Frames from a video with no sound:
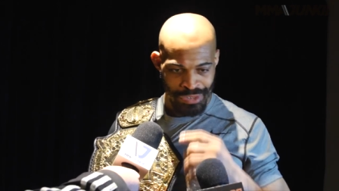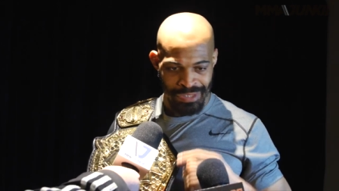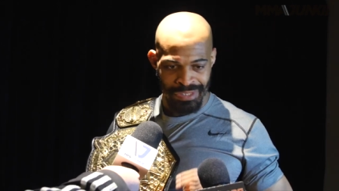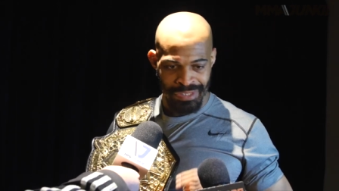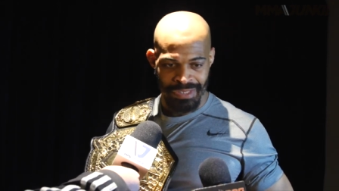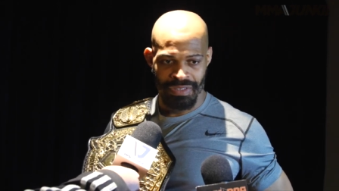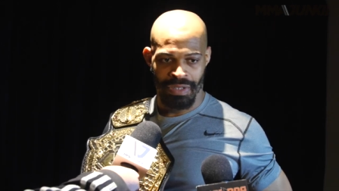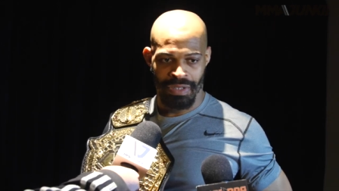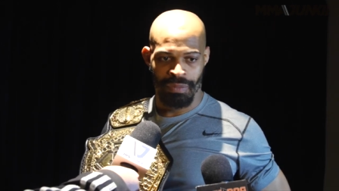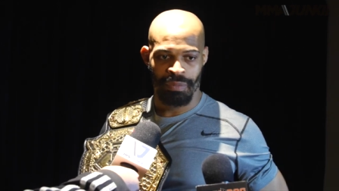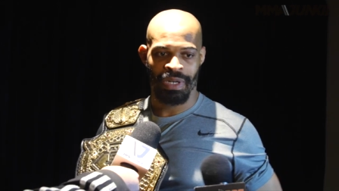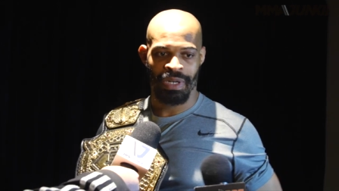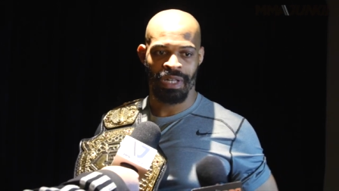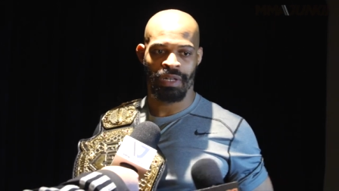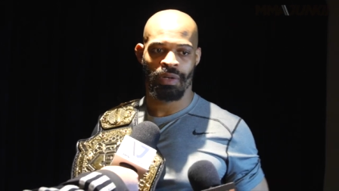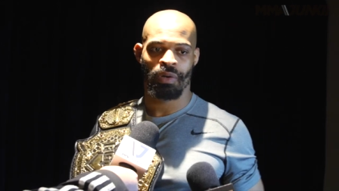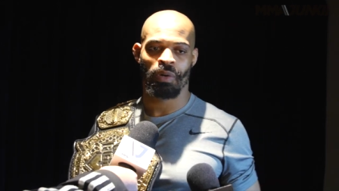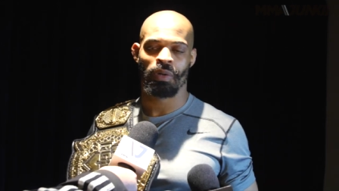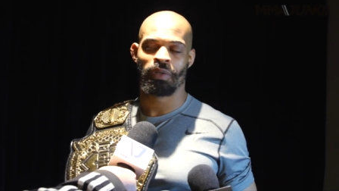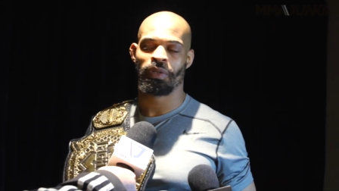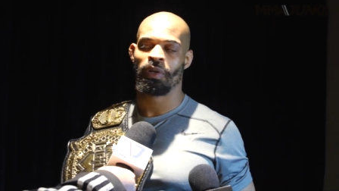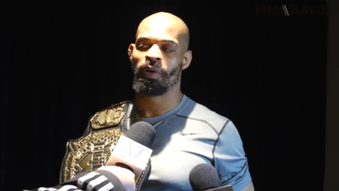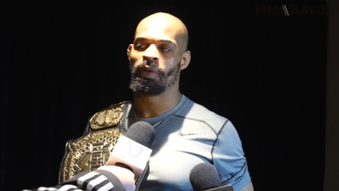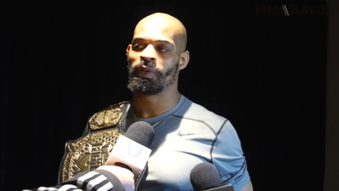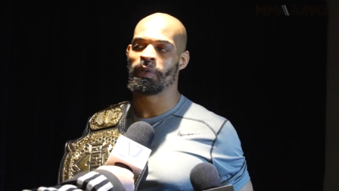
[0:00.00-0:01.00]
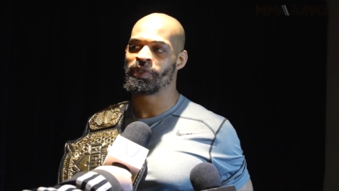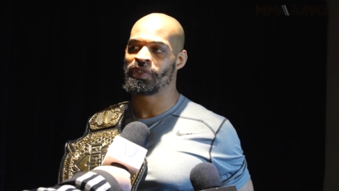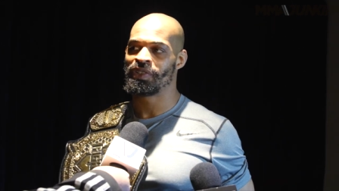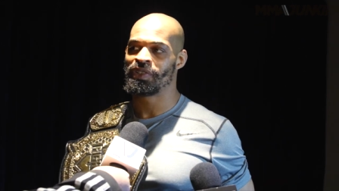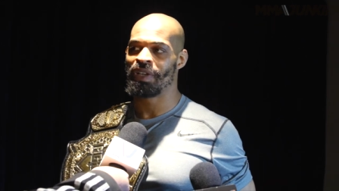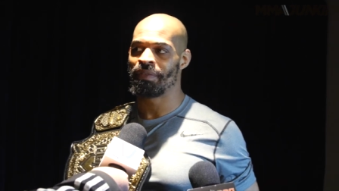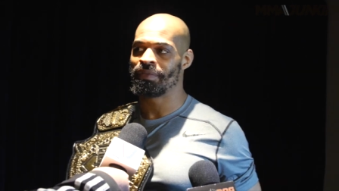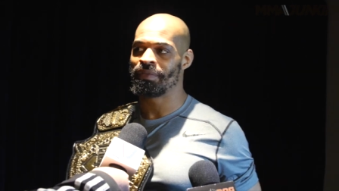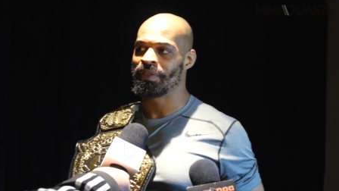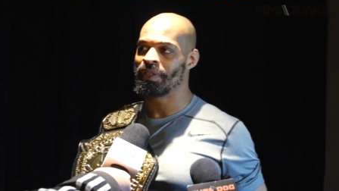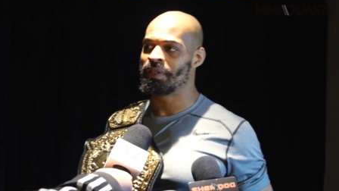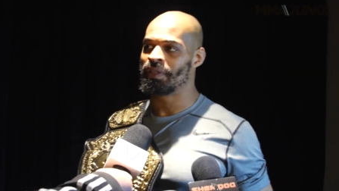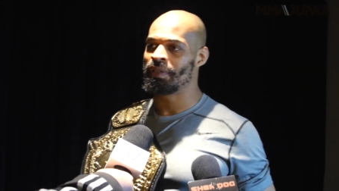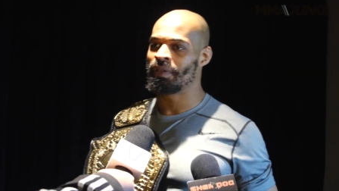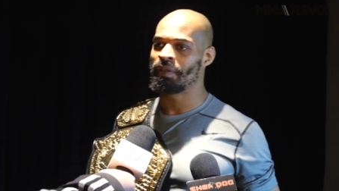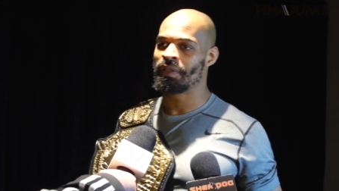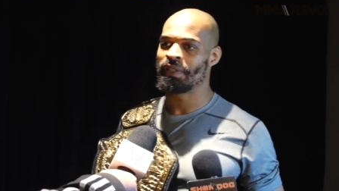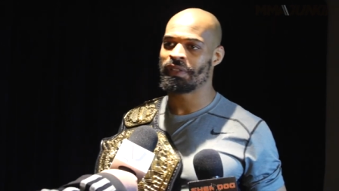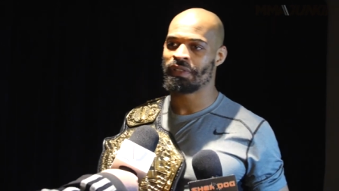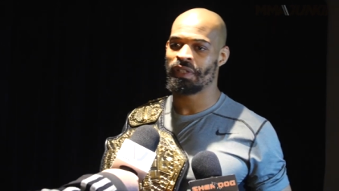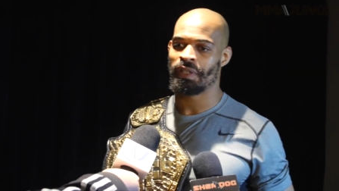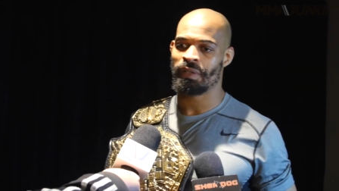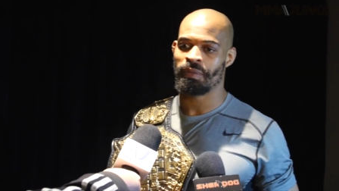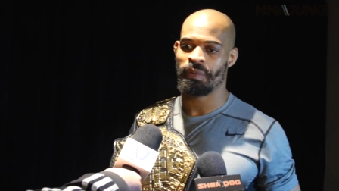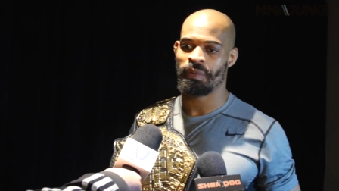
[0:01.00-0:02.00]
he's like what I call the old Chevy. You know,
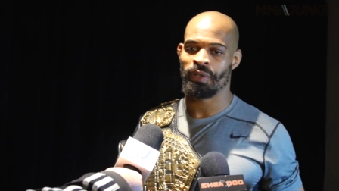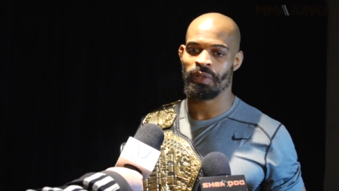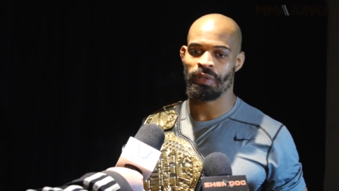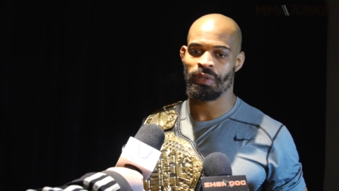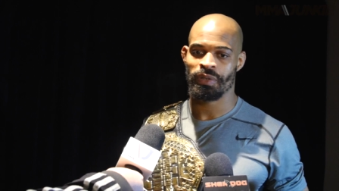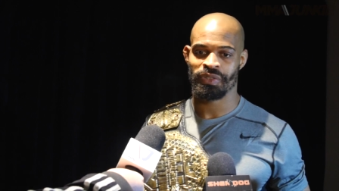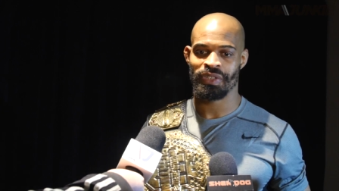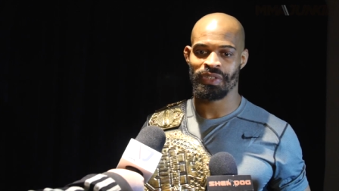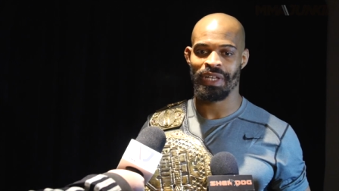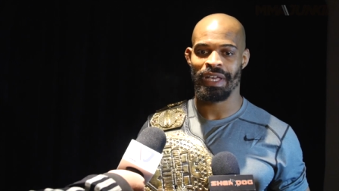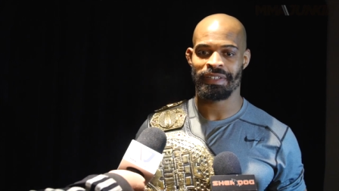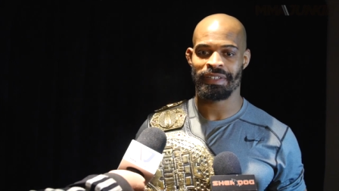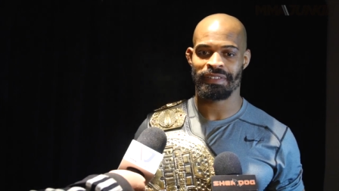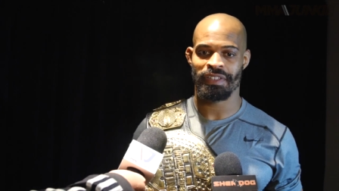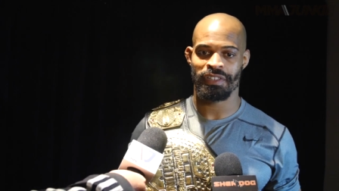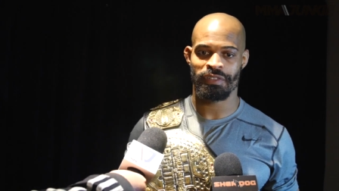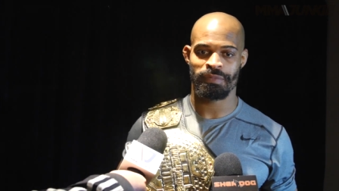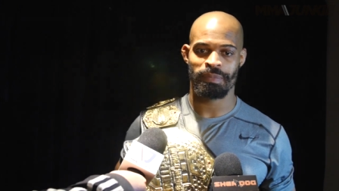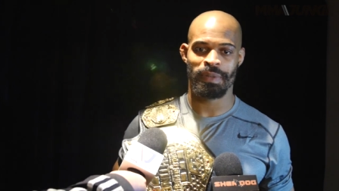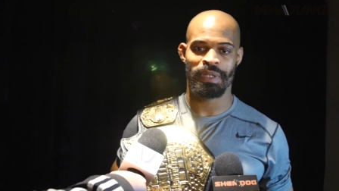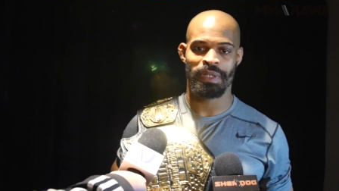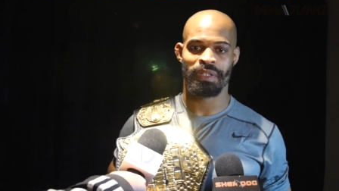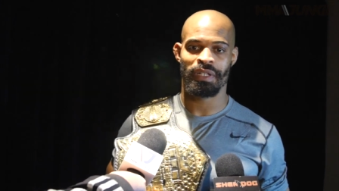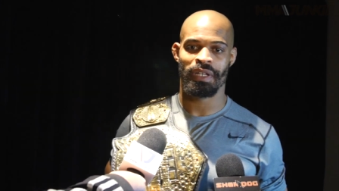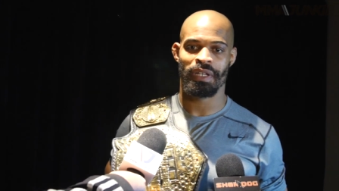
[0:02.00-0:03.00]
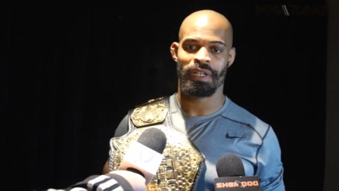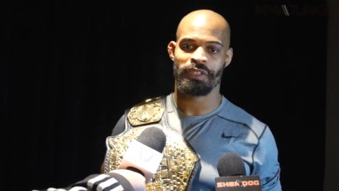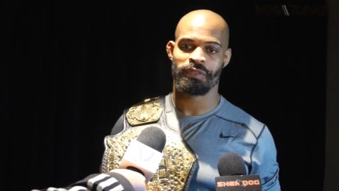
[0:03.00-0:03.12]
he's like one of those guys that's been there.